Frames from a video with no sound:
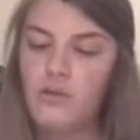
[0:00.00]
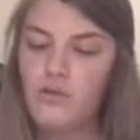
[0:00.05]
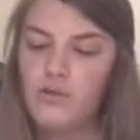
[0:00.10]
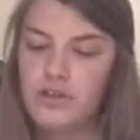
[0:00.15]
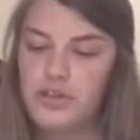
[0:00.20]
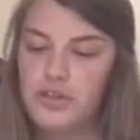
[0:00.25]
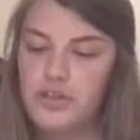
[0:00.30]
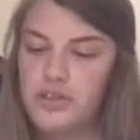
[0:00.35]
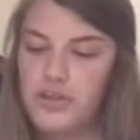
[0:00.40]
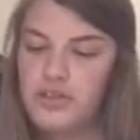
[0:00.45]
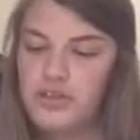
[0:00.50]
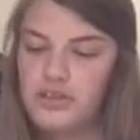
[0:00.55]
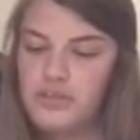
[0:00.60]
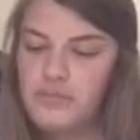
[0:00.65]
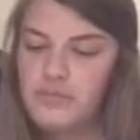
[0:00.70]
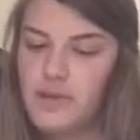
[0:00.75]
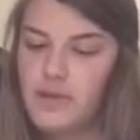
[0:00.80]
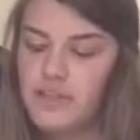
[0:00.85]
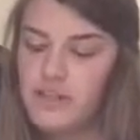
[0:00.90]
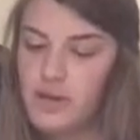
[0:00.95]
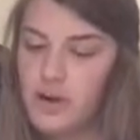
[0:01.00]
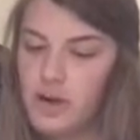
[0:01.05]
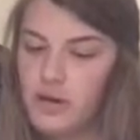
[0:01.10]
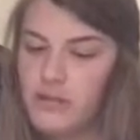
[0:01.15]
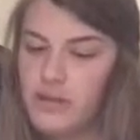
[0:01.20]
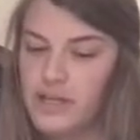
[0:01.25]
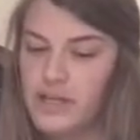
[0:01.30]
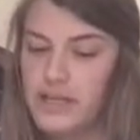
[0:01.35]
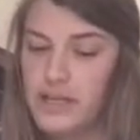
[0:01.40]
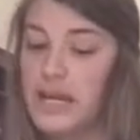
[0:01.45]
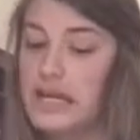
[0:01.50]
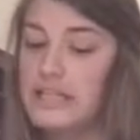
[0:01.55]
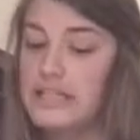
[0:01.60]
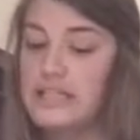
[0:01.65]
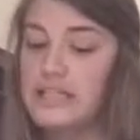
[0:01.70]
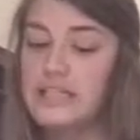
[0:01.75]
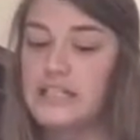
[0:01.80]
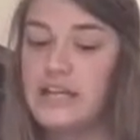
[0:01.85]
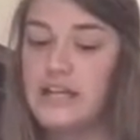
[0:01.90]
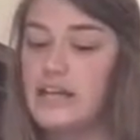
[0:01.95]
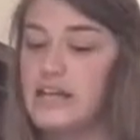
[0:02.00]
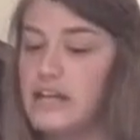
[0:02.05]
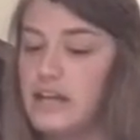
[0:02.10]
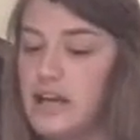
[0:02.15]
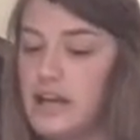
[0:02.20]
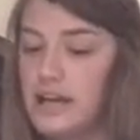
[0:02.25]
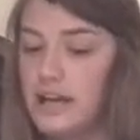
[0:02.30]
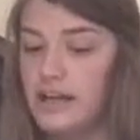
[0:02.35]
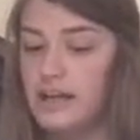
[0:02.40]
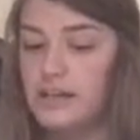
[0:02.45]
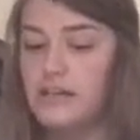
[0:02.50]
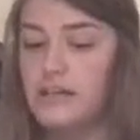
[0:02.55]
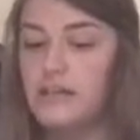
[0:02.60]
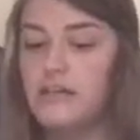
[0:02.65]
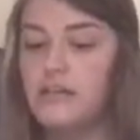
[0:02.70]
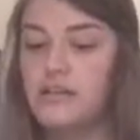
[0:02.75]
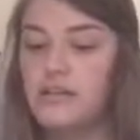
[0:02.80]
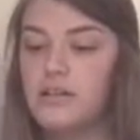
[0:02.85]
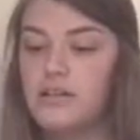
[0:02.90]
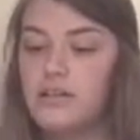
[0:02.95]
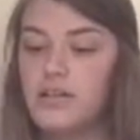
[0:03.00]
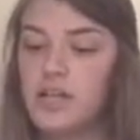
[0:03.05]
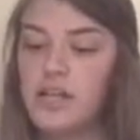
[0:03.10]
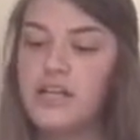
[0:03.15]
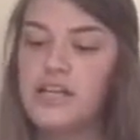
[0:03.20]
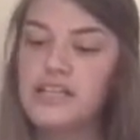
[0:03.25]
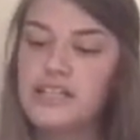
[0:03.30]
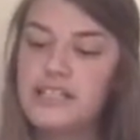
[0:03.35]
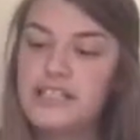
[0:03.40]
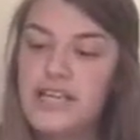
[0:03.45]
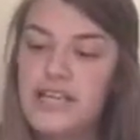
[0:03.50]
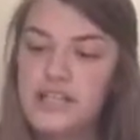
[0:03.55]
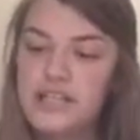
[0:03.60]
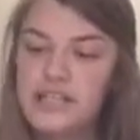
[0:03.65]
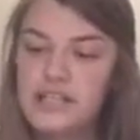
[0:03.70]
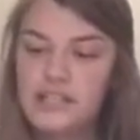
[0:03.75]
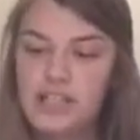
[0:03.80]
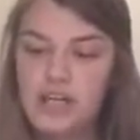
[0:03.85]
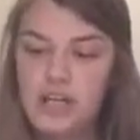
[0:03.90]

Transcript: was chosen by the army in 1999. During his second